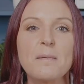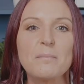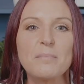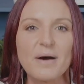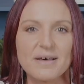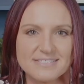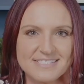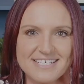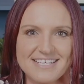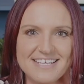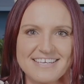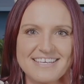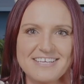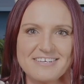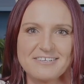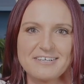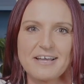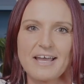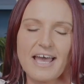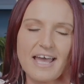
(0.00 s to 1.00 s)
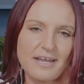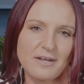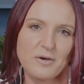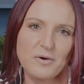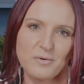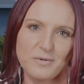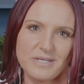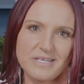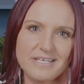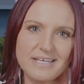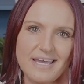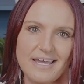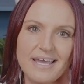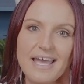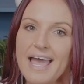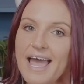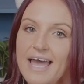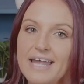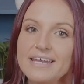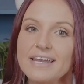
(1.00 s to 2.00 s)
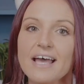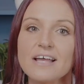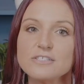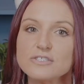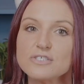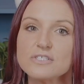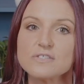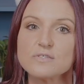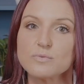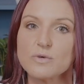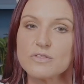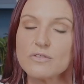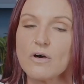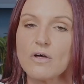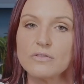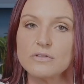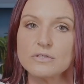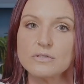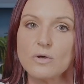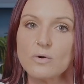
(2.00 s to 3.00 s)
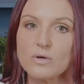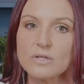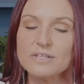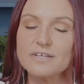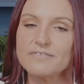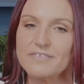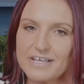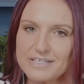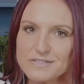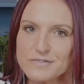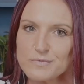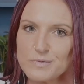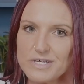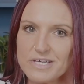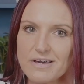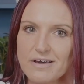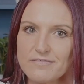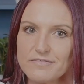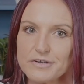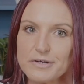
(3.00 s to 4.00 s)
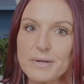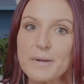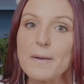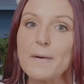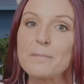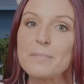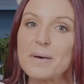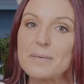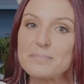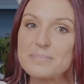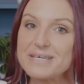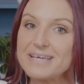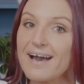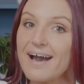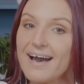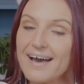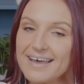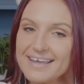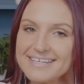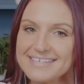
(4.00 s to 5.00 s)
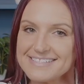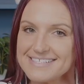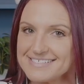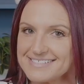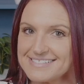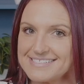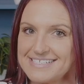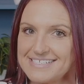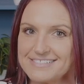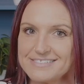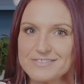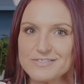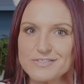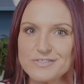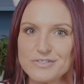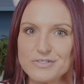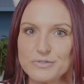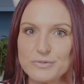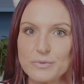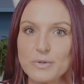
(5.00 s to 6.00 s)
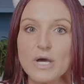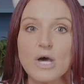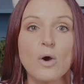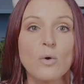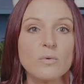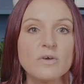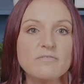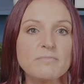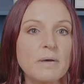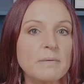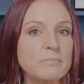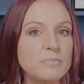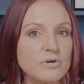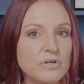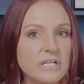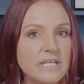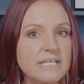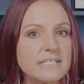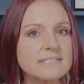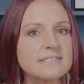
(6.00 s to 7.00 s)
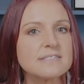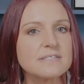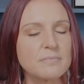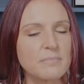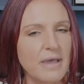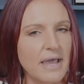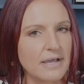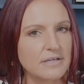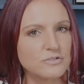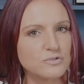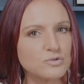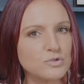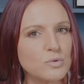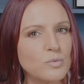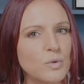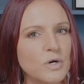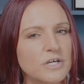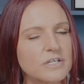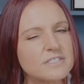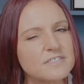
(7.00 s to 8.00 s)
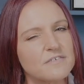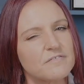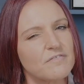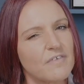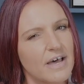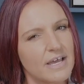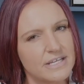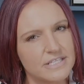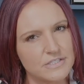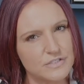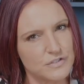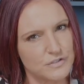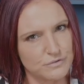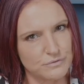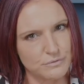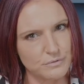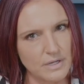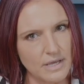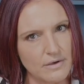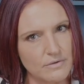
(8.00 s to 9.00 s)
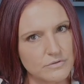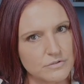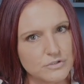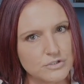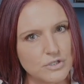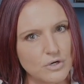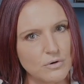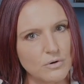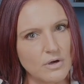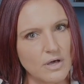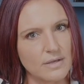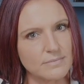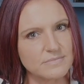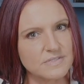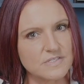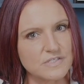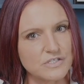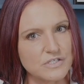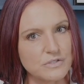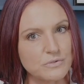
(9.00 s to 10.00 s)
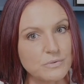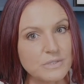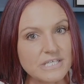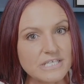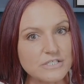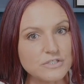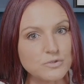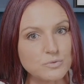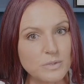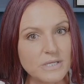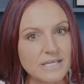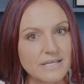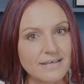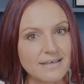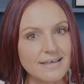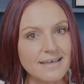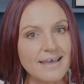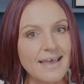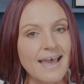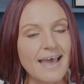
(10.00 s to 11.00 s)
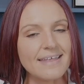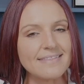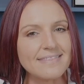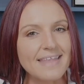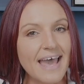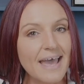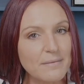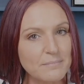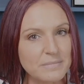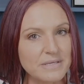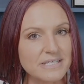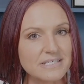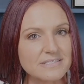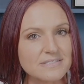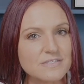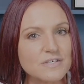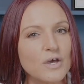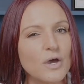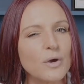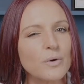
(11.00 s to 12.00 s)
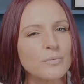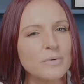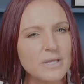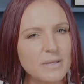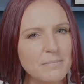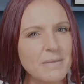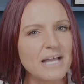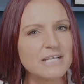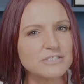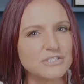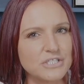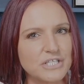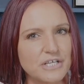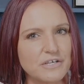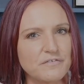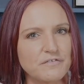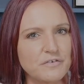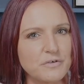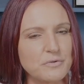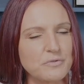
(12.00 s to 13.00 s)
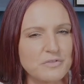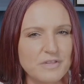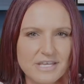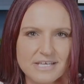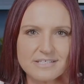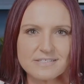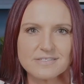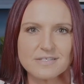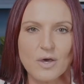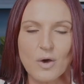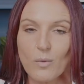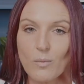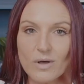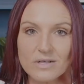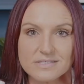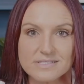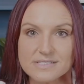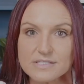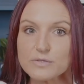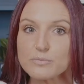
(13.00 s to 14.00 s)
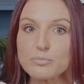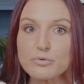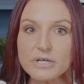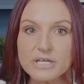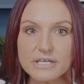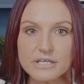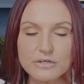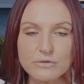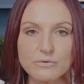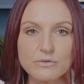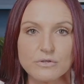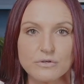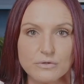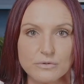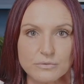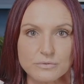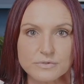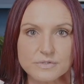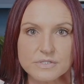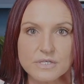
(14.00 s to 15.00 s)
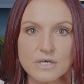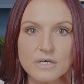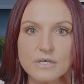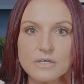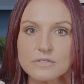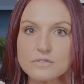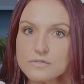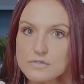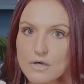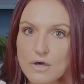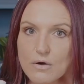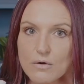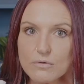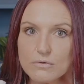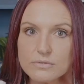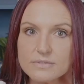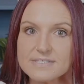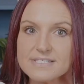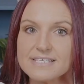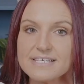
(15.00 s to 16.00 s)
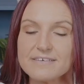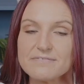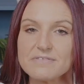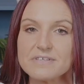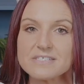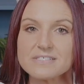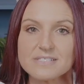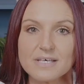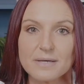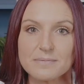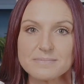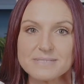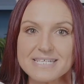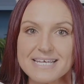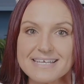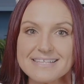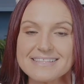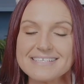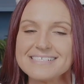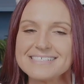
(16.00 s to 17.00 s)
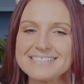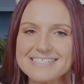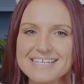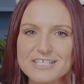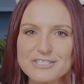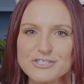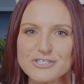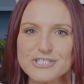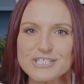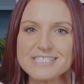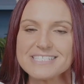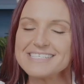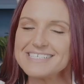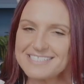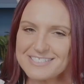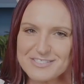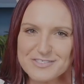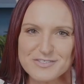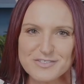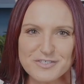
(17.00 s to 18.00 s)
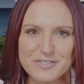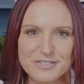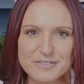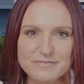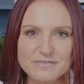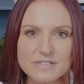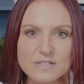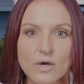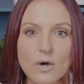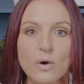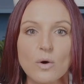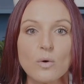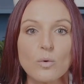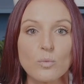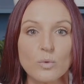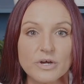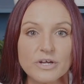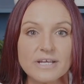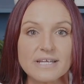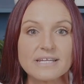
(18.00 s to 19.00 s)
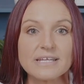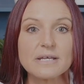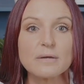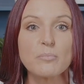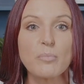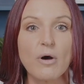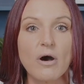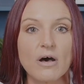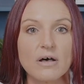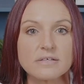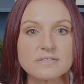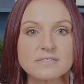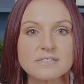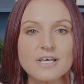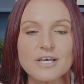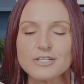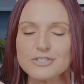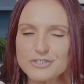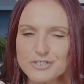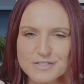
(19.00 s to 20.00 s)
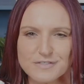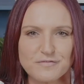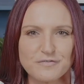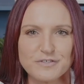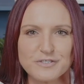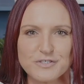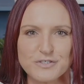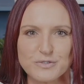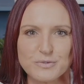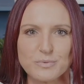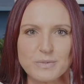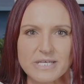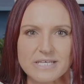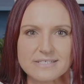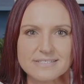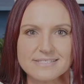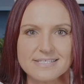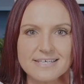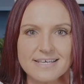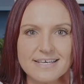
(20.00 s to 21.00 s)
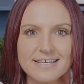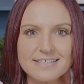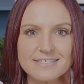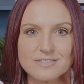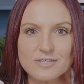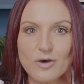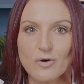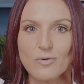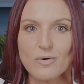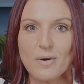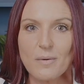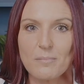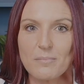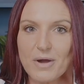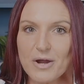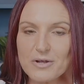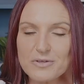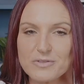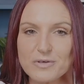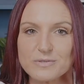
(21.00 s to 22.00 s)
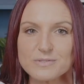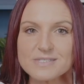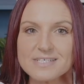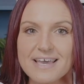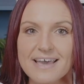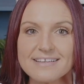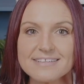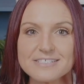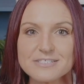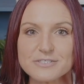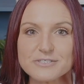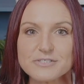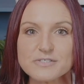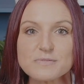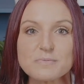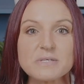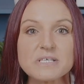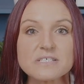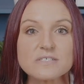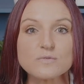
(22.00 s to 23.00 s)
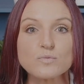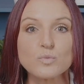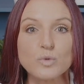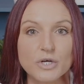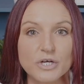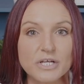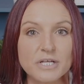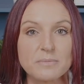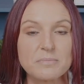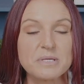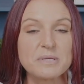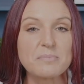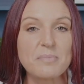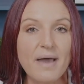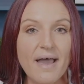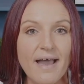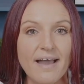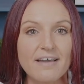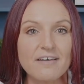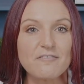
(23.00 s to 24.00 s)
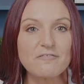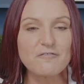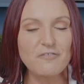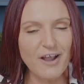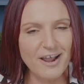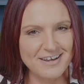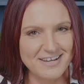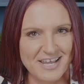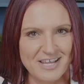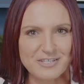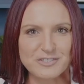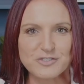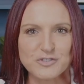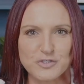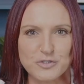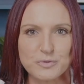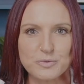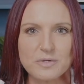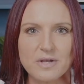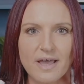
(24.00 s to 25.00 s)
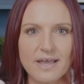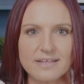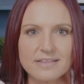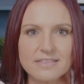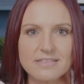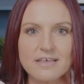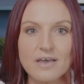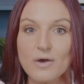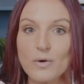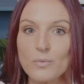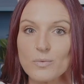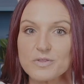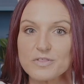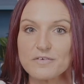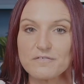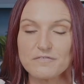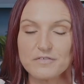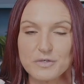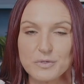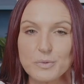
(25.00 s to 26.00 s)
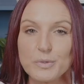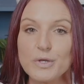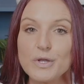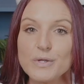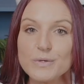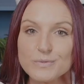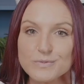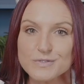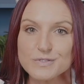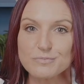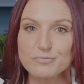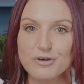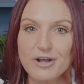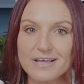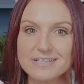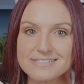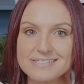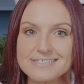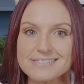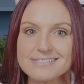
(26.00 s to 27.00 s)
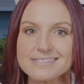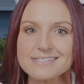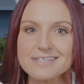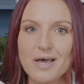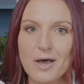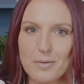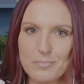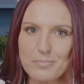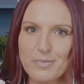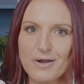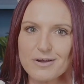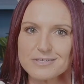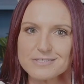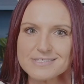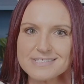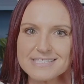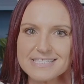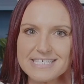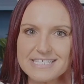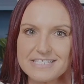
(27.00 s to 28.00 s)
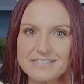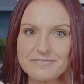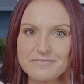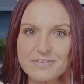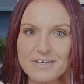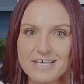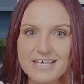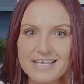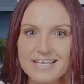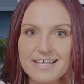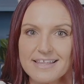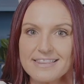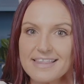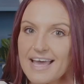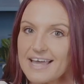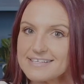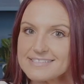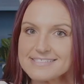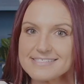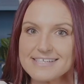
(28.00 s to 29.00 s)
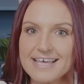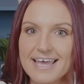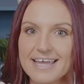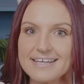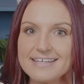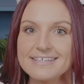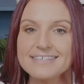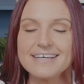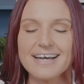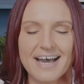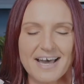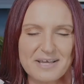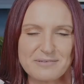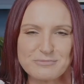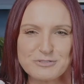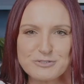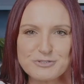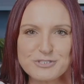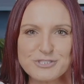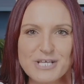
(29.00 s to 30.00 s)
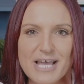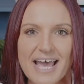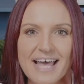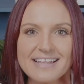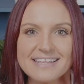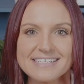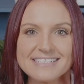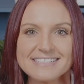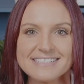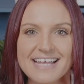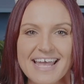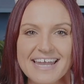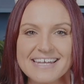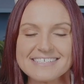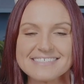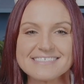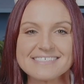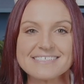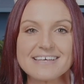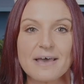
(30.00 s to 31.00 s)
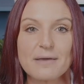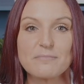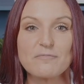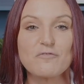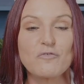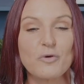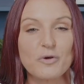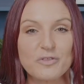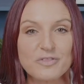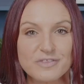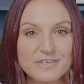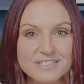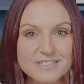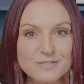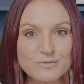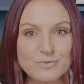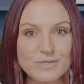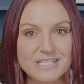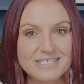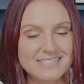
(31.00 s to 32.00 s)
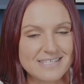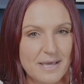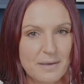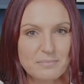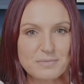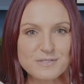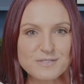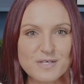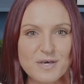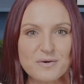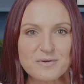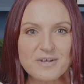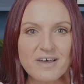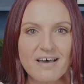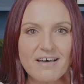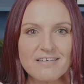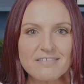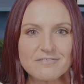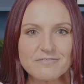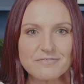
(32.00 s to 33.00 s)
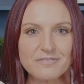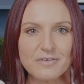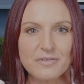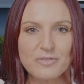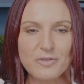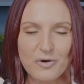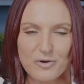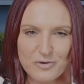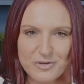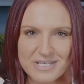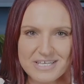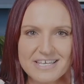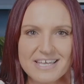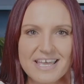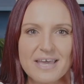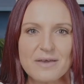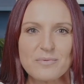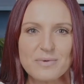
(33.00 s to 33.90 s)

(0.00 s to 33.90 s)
buzzing here at Hō'ike, and not just with all the local events we cover, but behind the scenes too. We've been putting in some extra work to fine-tune how the show comes to you each week, and that means reimagining a few things while still bringing you the news. So, to give this update the attention it deserves, we're hitting pause just for 2 weeks. So, mark those calendars because we're going to be back Friday, June 9th, with a few new surprises up our sleeve. That said, I'm Trisha Allen, and it's time for this week's episode of the Hō'ike